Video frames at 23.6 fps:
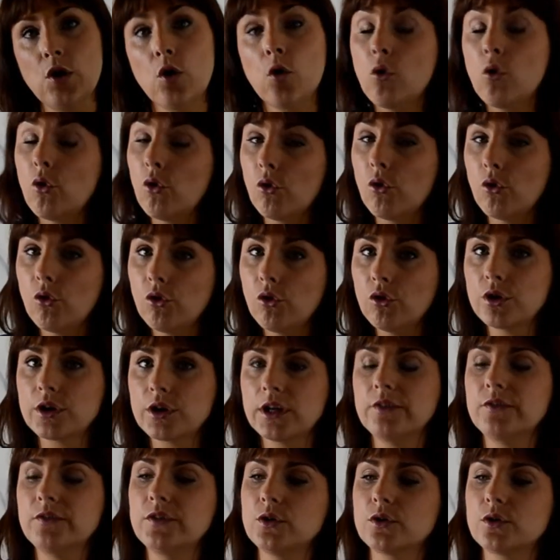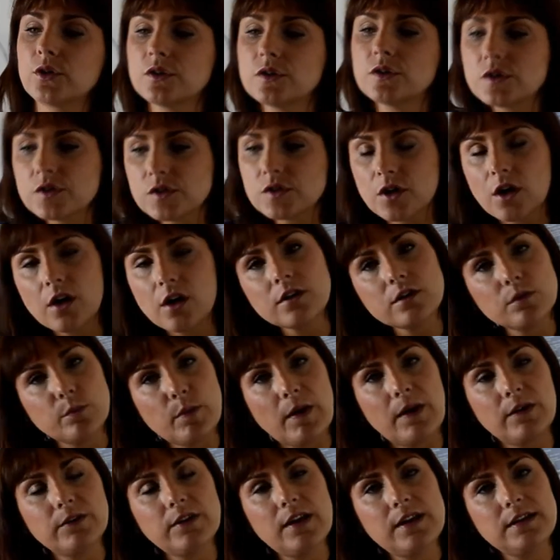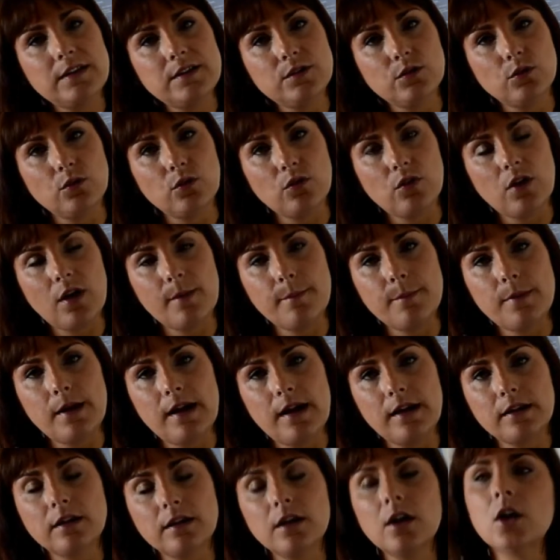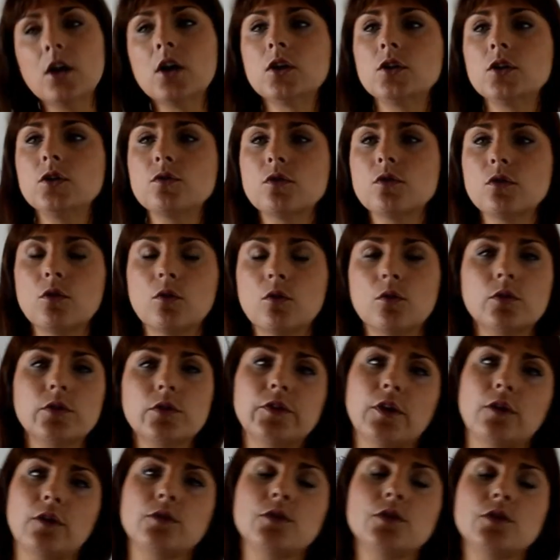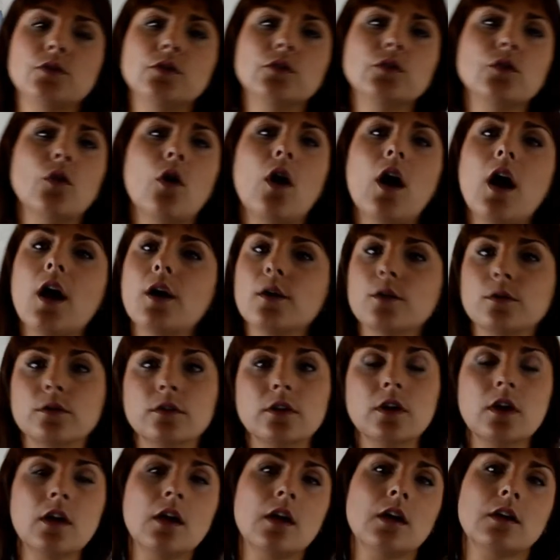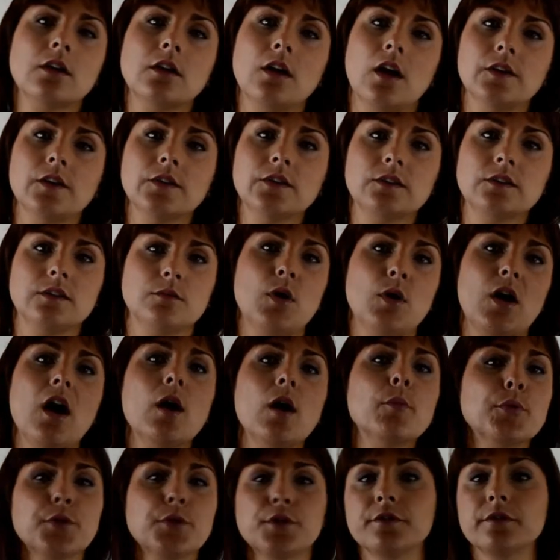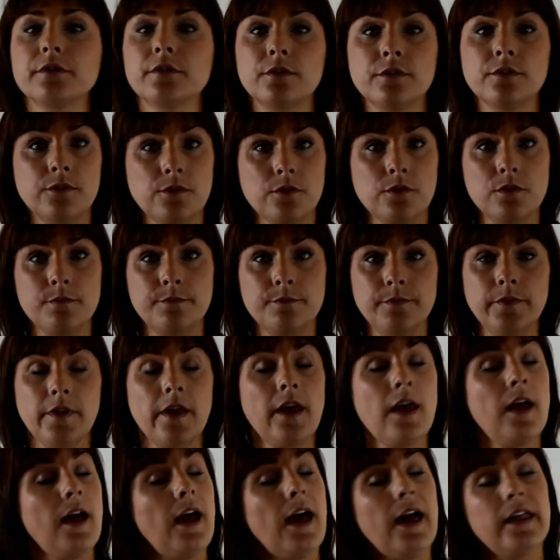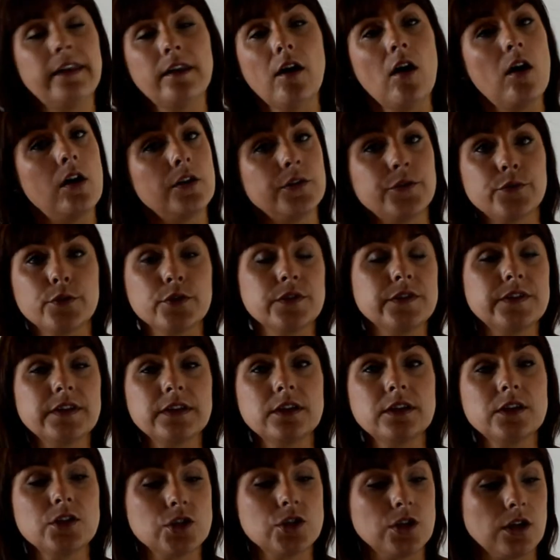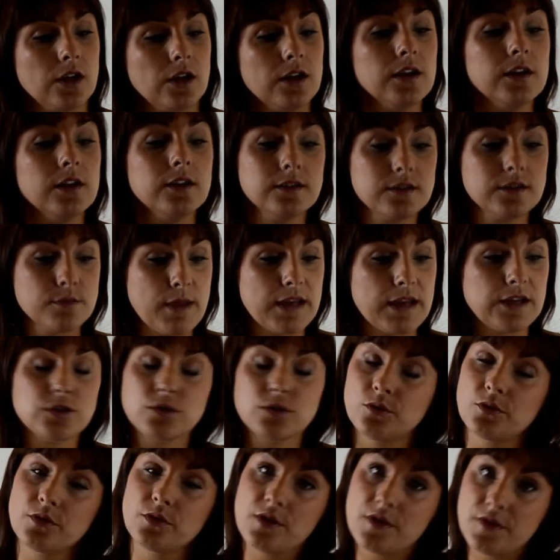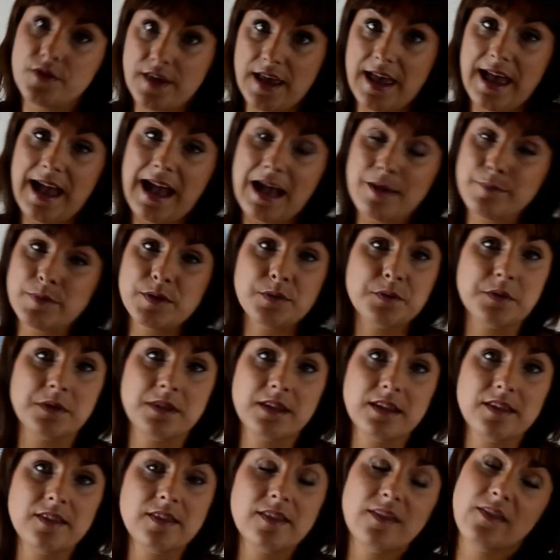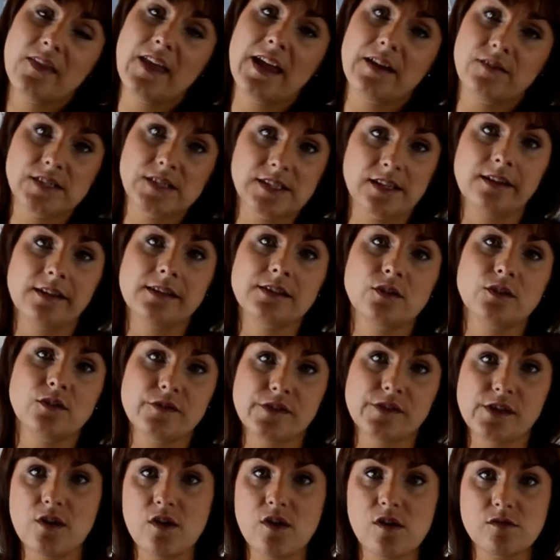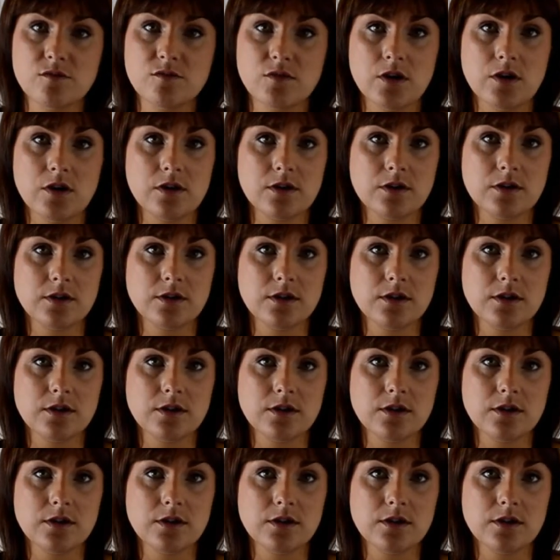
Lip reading: or if you're concerned about any sort of comeback, you can also use your own customer approval form and ask for a signature to make sure that they're happy with it and they've signed off the artwork.